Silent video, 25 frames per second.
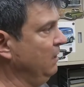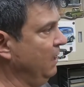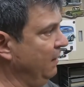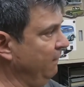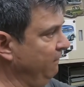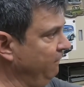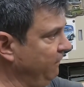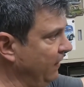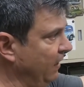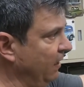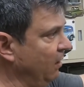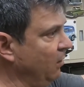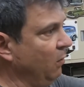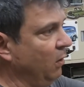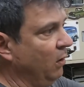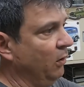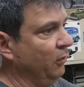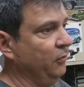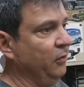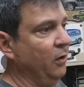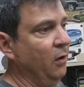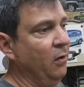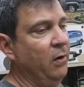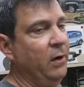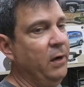That
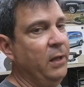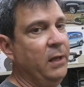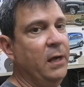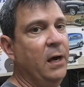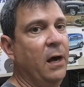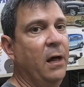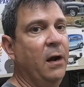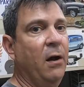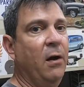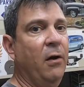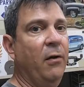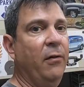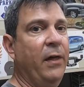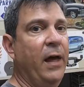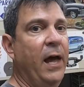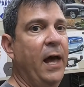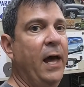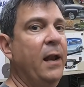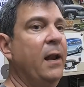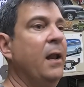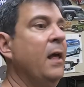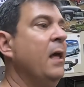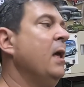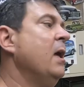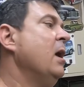firewall's already got all
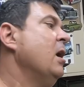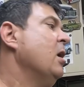that.